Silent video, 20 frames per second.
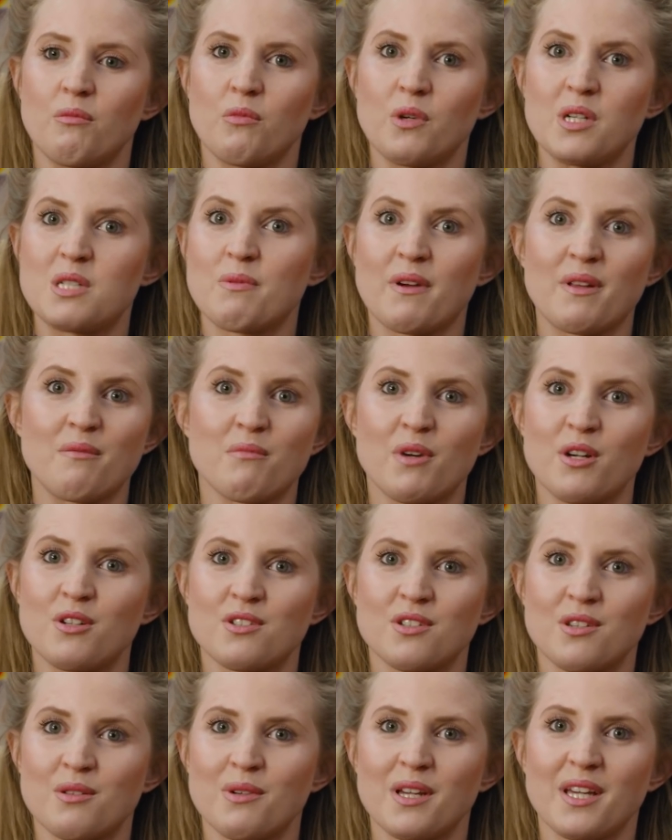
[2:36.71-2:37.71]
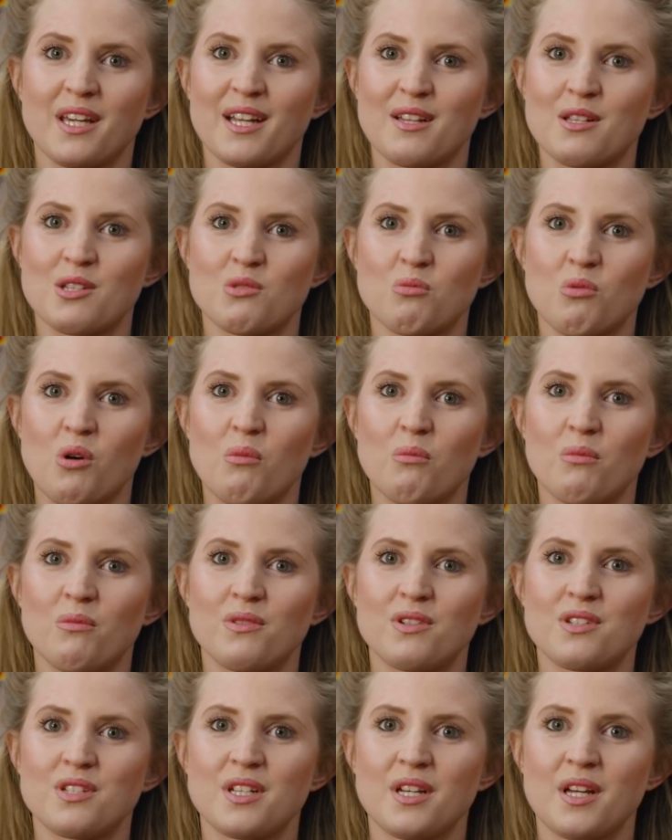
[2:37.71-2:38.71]
We spent most of the weekend
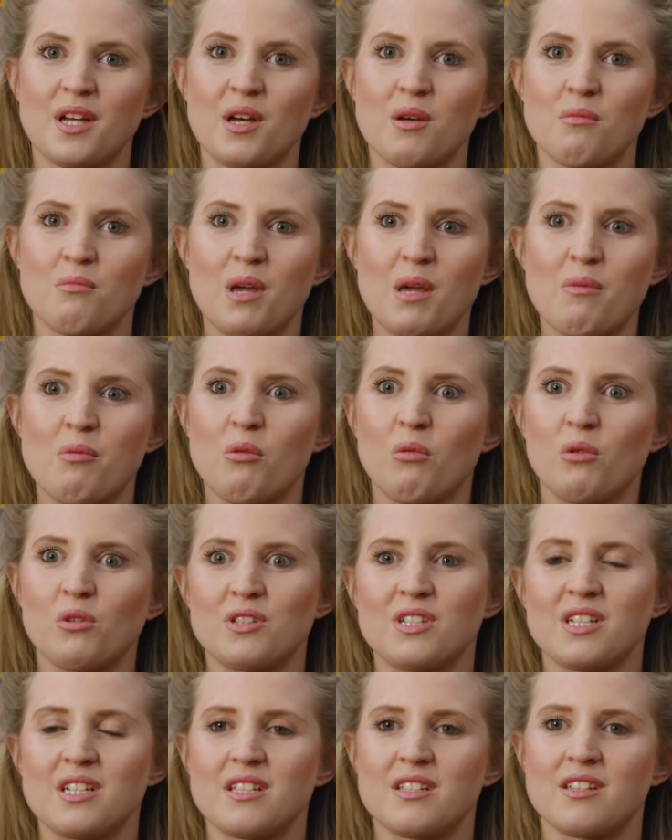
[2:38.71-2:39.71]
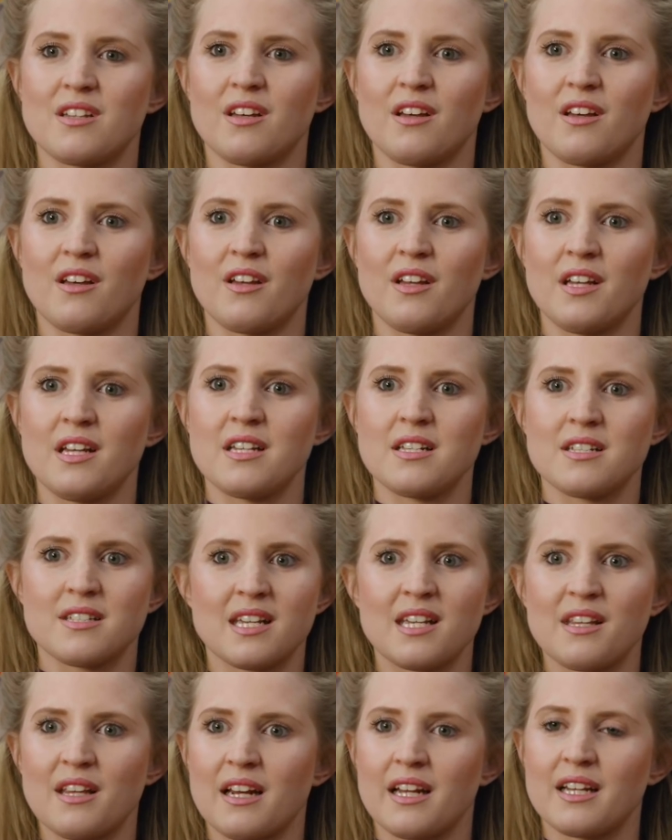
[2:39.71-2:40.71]
swamped. People wanted to
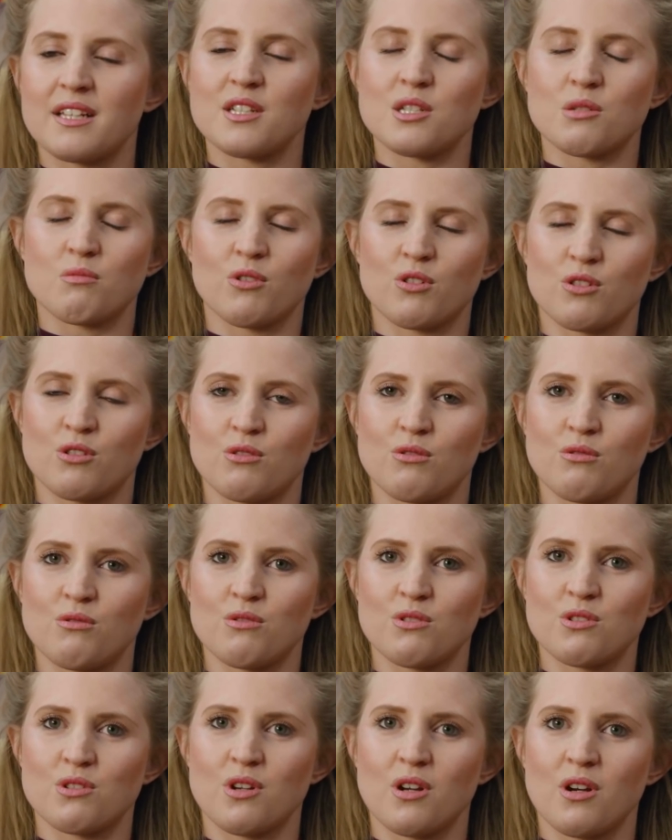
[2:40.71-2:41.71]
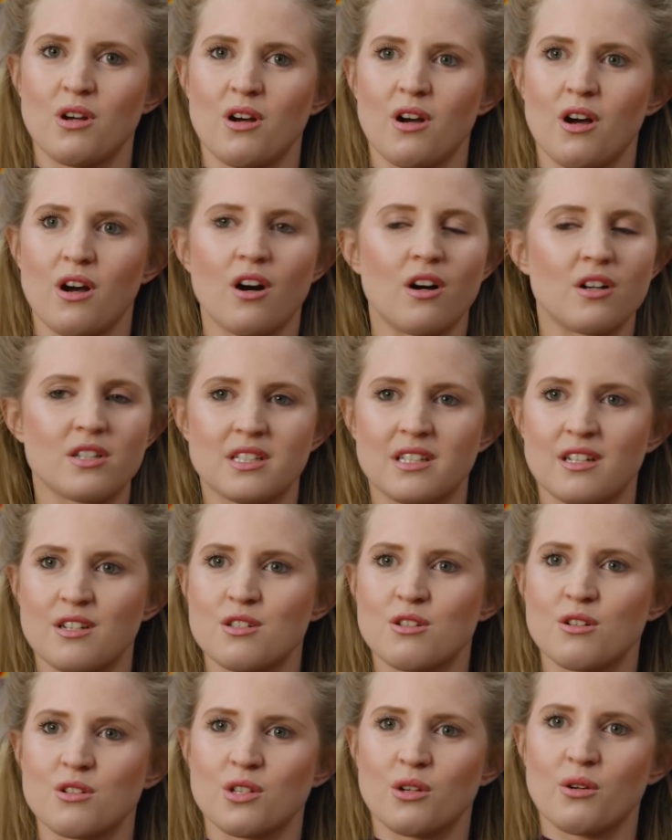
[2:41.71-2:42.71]
see the latest models, asking
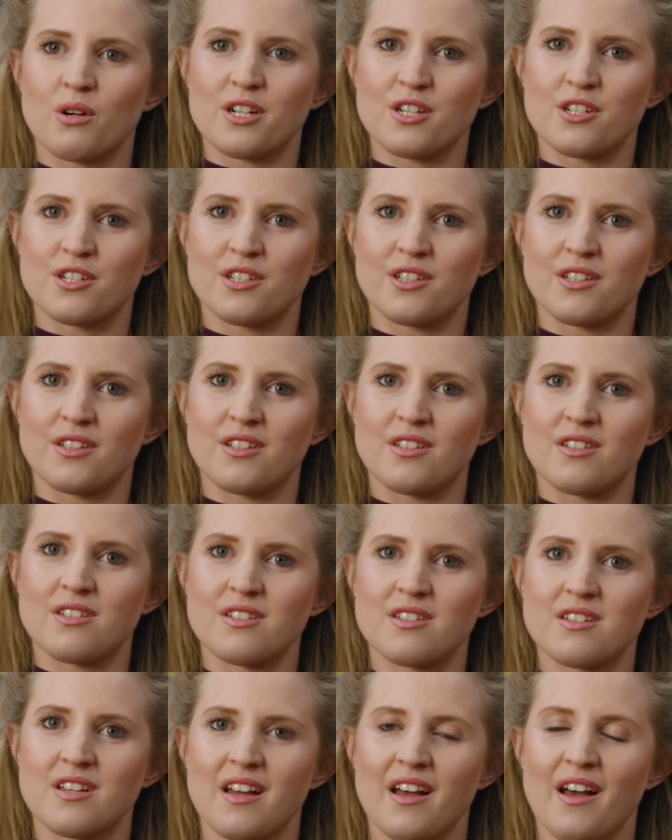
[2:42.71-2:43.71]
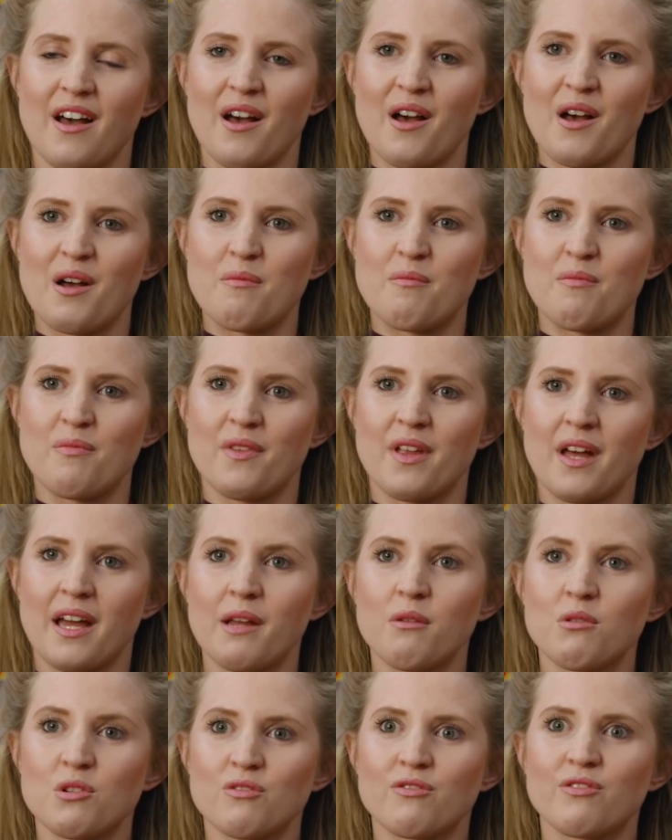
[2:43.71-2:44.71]
us lots of questions, and
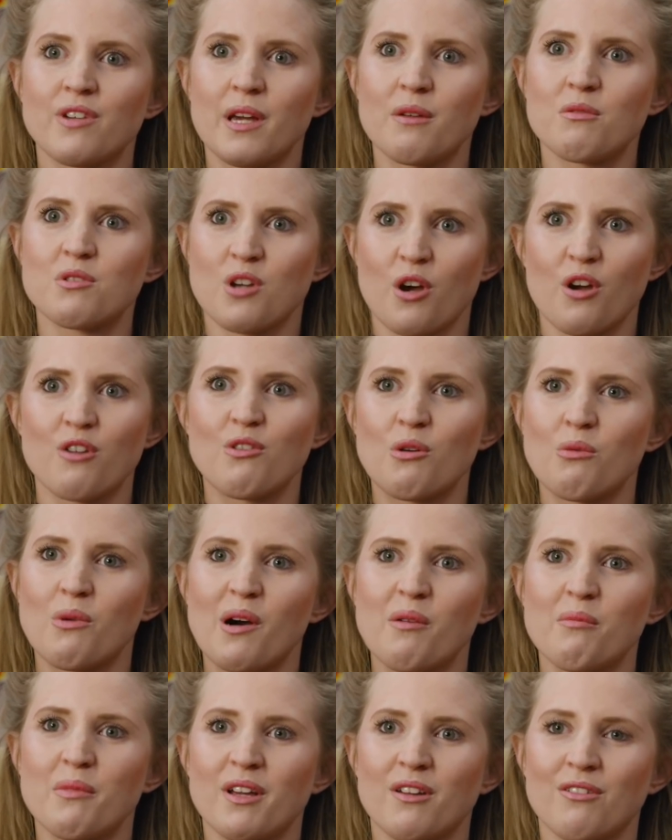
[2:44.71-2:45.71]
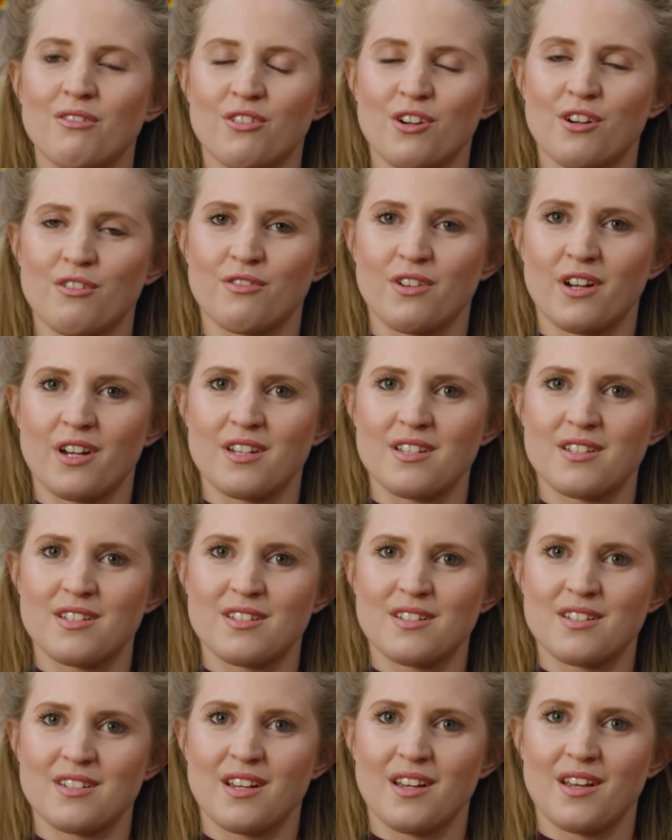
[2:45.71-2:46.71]
it was overwhelming for a
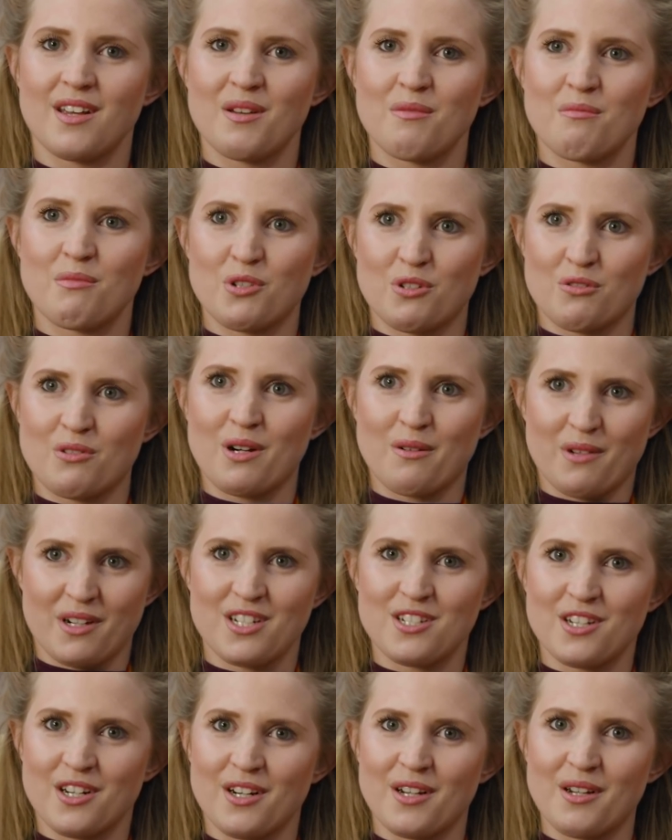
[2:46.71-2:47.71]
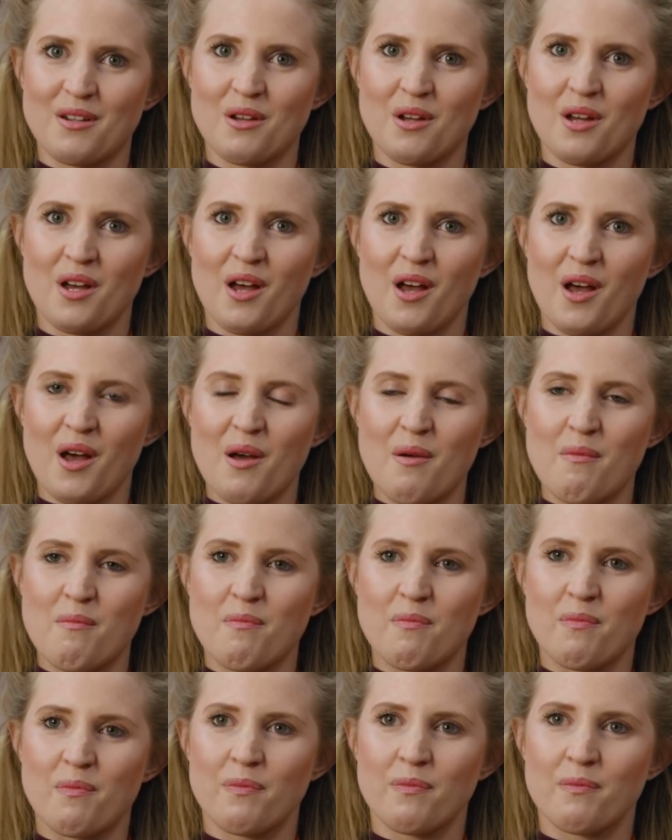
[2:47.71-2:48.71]
first model railway show.
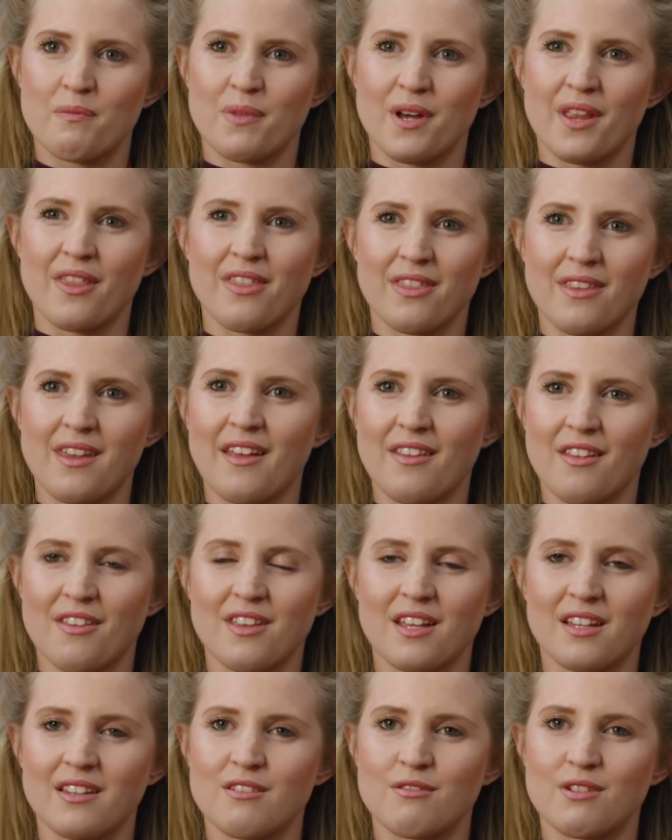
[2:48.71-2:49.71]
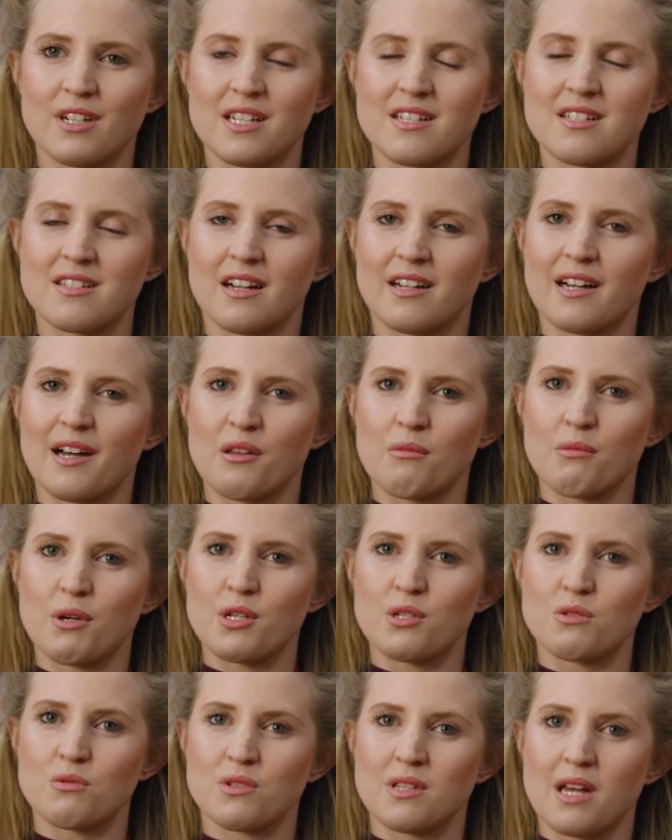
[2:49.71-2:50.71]
But yeah, the thing that really stuck out the
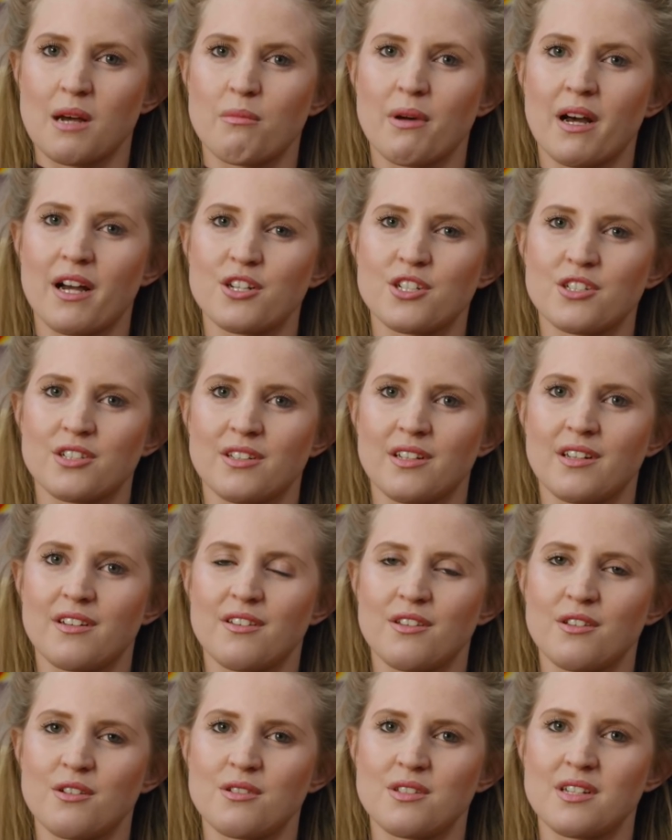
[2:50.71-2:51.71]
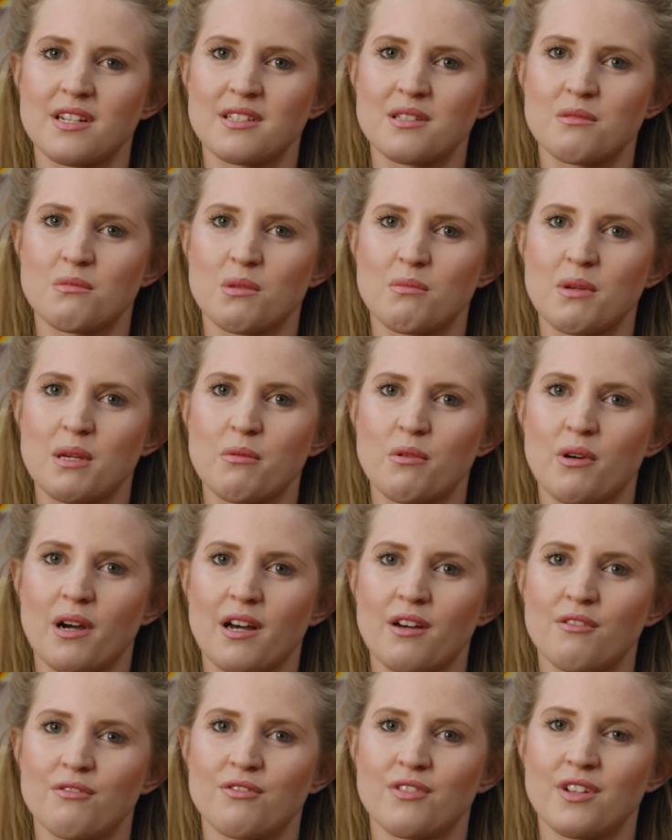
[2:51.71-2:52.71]
most was that passion and enthusiasm that people
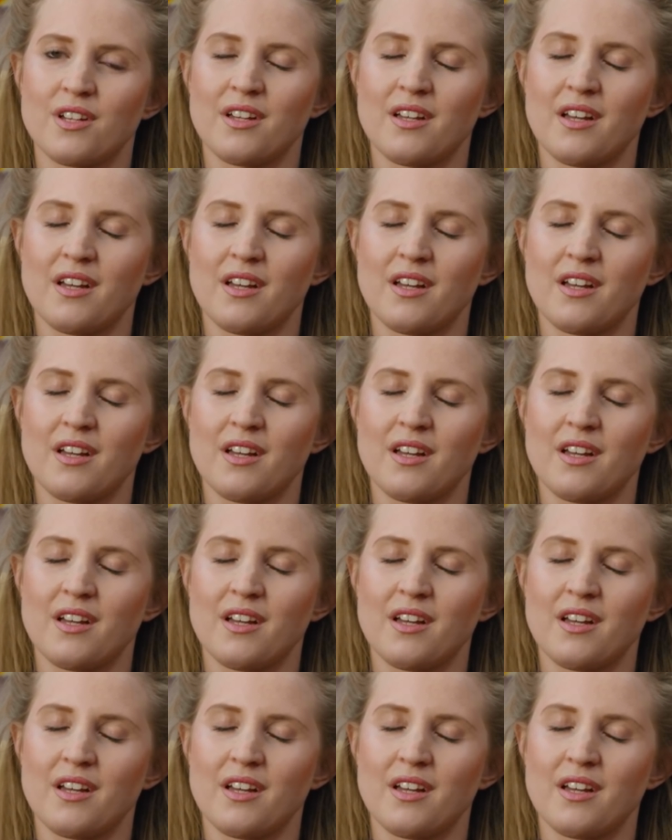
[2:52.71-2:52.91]
have,